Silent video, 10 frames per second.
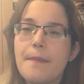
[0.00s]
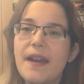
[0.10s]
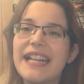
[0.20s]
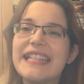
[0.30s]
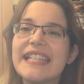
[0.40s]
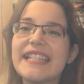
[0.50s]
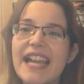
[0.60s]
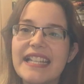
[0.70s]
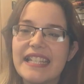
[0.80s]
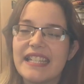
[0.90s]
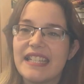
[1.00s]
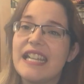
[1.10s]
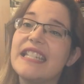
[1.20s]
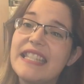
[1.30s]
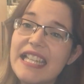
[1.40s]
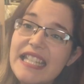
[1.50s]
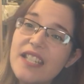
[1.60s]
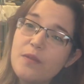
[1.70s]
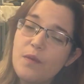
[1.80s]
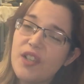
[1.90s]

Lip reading: But in this case, is this is